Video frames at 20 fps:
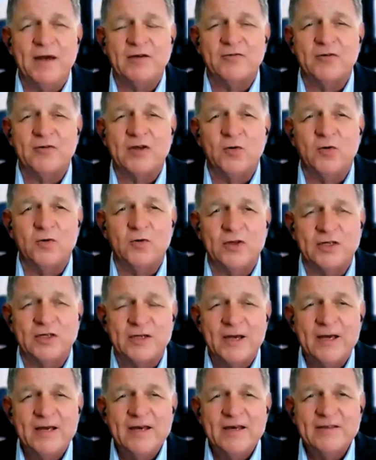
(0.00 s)
You might recall
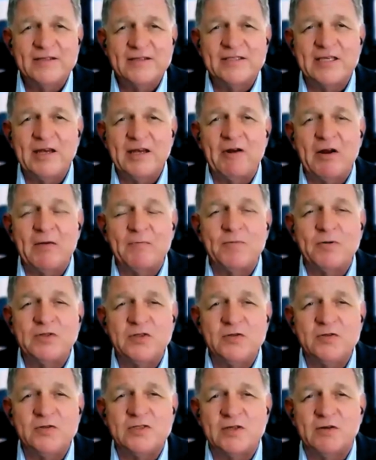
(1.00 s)
that the CRL
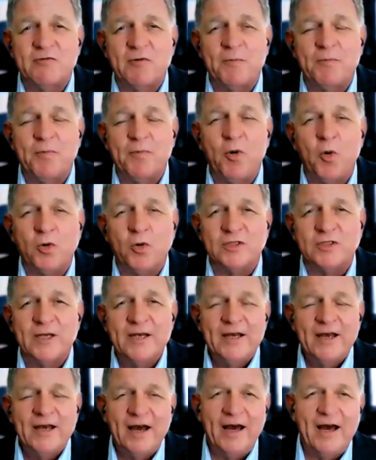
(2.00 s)
produced a report
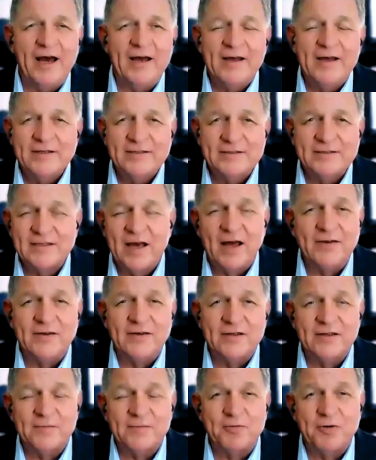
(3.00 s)

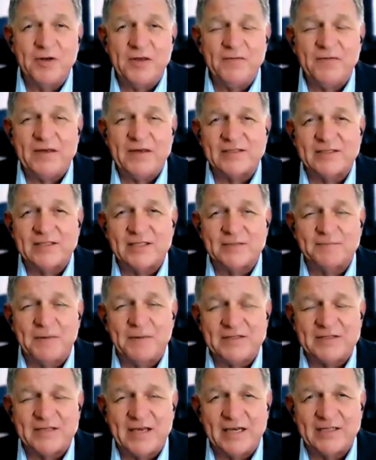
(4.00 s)
under the previous
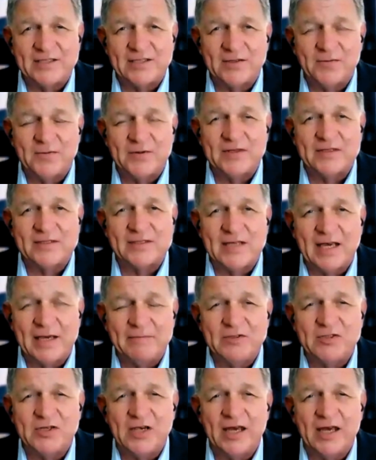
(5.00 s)
dispensation with the
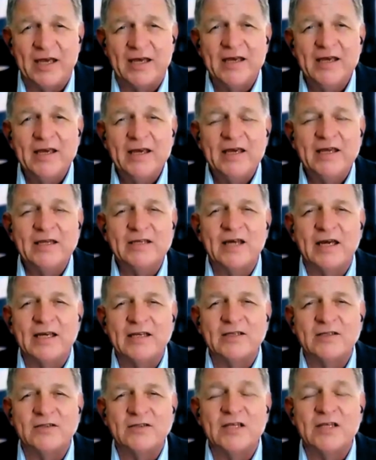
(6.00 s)
same chair,
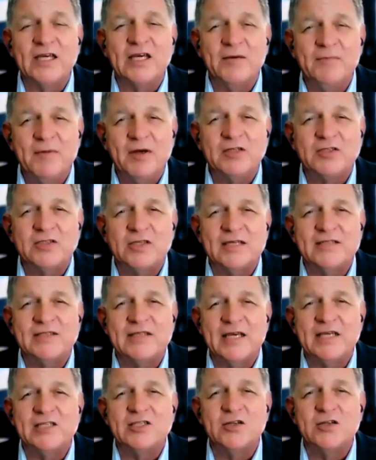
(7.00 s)
entitled The
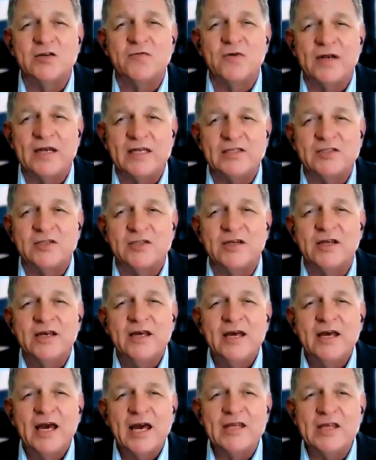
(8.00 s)
Commercialization of Religion
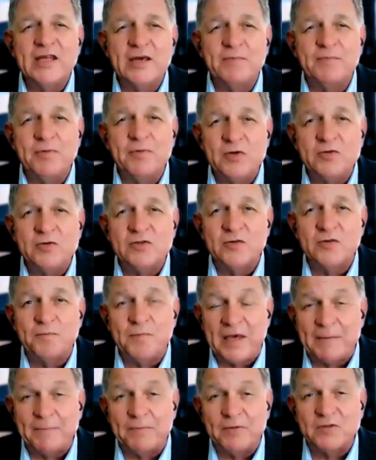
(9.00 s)
and the Abuse of
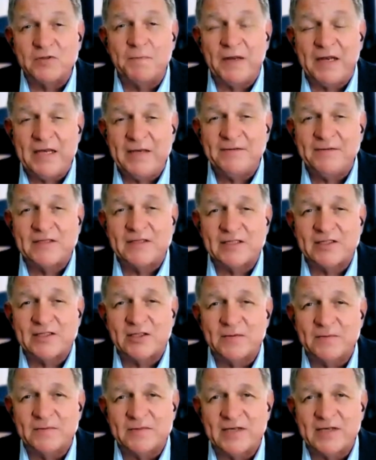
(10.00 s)
People's Belief
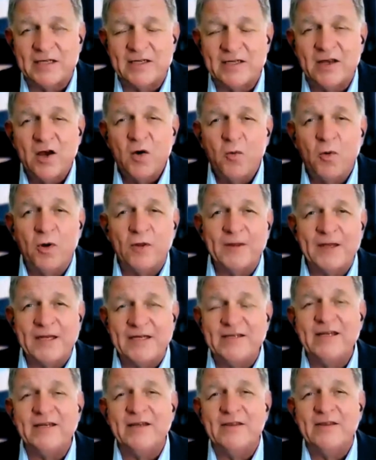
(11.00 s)
Systems. And what they
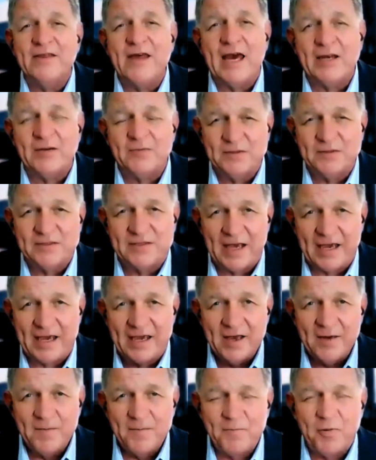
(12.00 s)
did in that was
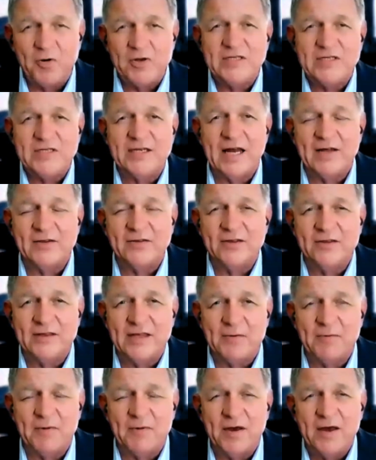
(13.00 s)
they pointed out that
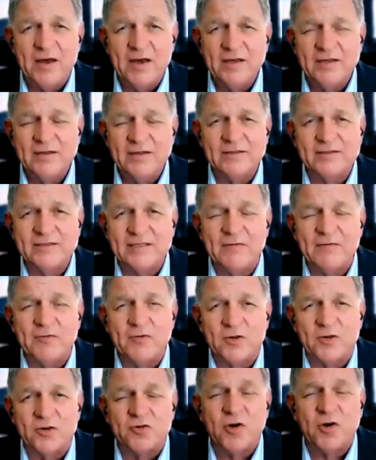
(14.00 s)
there were
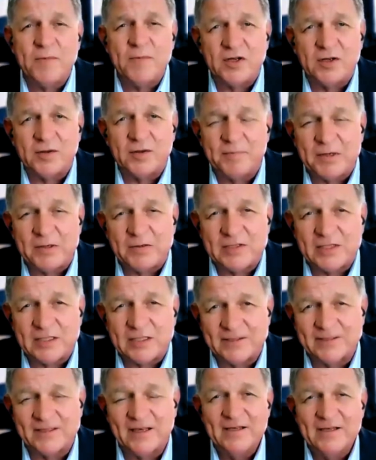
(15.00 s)
several criminal
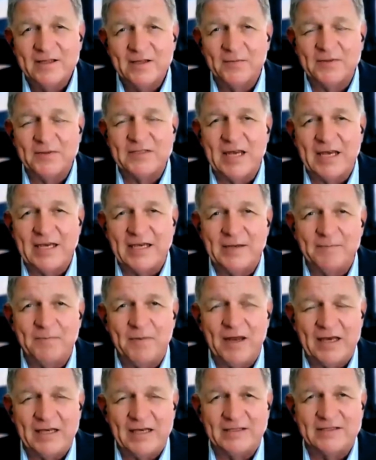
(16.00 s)
abuses that were taking
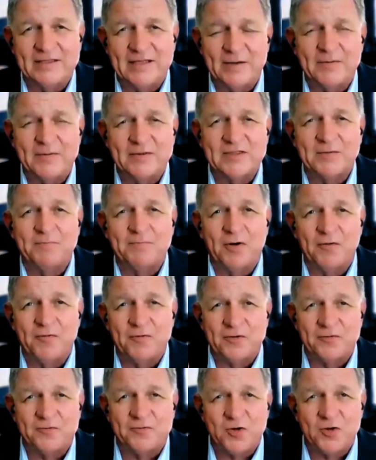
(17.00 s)
place. There was the
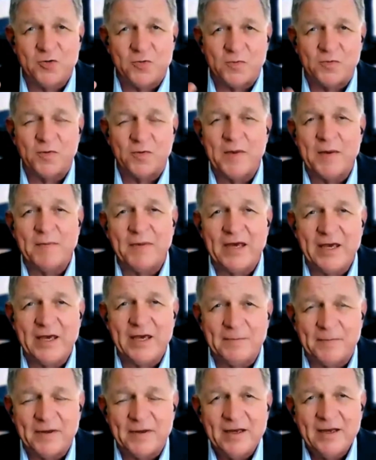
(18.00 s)
Prophet of Doom, remember
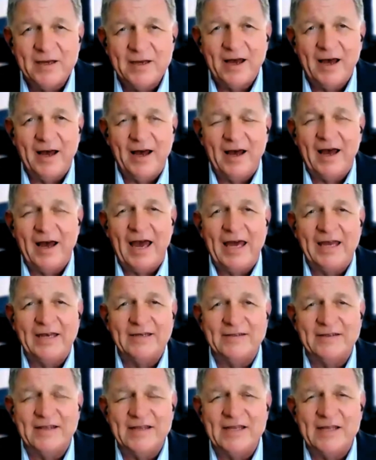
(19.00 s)
him?
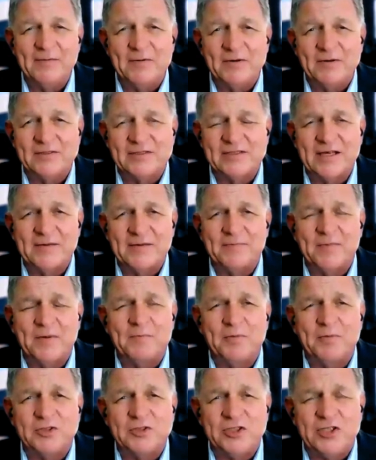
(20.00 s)
And then there was
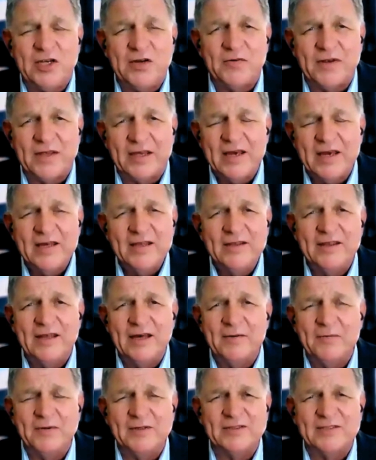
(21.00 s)
Bushiri.
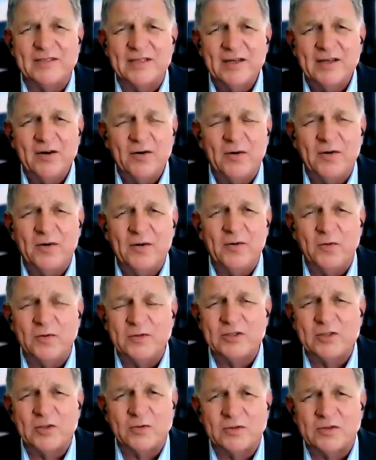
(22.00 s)
There was all
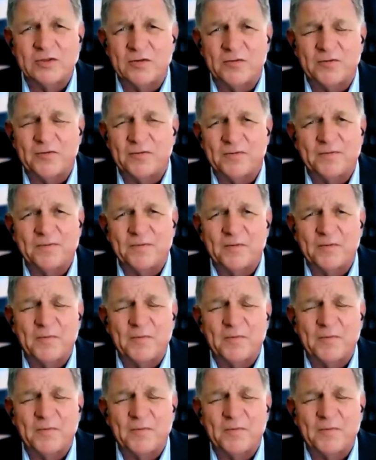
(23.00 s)
sorts of